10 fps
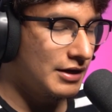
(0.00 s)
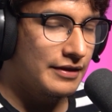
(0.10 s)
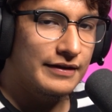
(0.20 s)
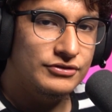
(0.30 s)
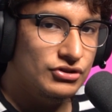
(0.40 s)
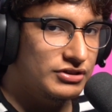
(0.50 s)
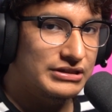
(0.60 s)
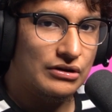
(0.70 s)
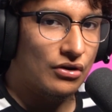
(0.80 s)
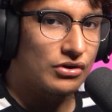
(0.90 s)
that dude
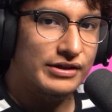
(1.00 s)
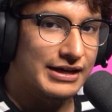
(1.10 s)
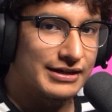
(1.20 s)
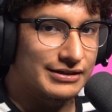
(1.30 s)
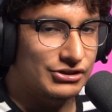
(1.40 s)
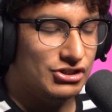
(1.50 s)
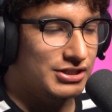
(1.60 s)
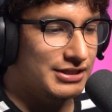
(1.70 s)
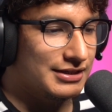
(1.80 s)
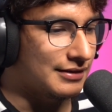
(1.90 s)
did all that just
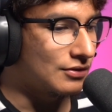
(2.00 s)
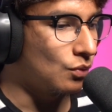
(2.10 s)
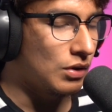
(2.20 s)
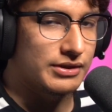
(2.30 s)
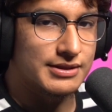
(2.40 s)
to get like one